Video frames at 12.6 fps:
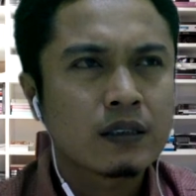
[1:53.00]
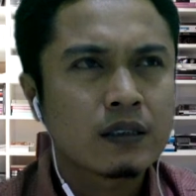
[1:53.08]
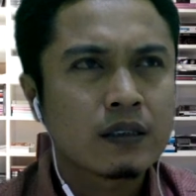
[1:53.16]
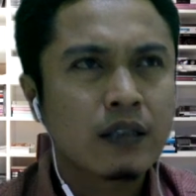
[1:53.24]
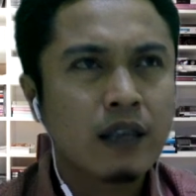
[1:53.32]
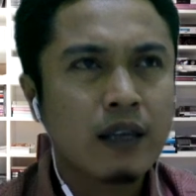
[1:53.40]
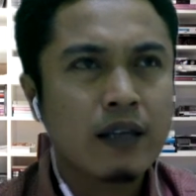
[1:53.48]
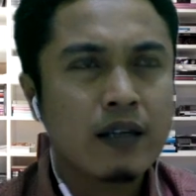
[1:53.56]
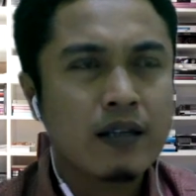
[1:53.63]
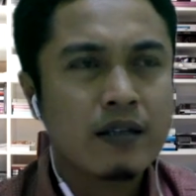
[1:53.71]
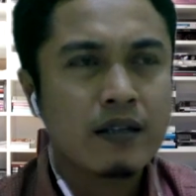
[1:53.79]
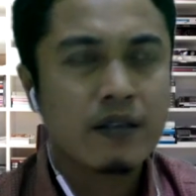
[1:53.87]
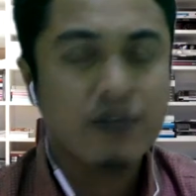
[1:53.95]
the
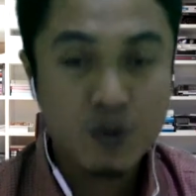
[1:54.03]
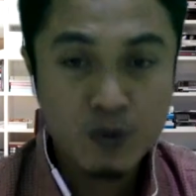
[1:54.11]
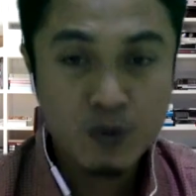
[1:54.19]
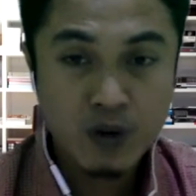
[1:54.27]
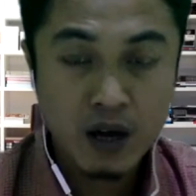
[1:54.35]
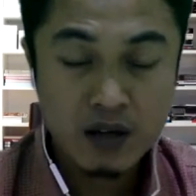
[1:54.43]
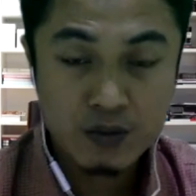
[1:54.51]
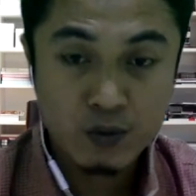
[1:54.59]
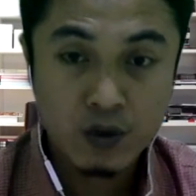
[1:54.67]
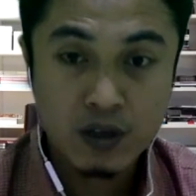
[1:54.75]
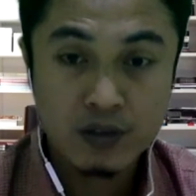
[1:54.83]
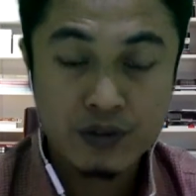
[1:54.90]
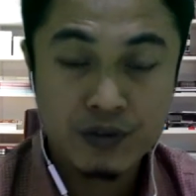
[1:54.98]
list. If you guys
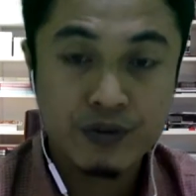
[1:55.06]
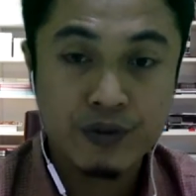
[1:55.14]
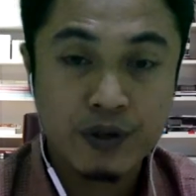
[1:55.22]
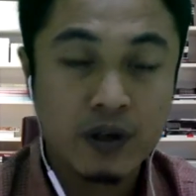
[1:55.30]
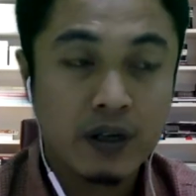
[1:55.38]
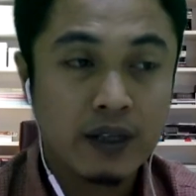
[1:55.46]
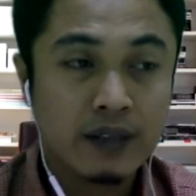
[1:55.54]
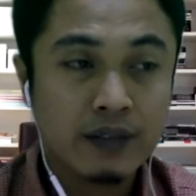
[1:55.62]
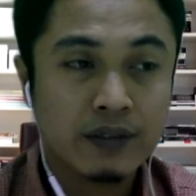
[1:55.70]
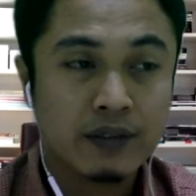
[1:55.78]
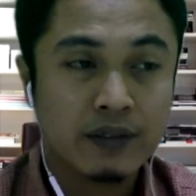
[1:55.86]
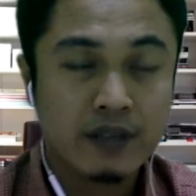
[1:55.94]
want to join to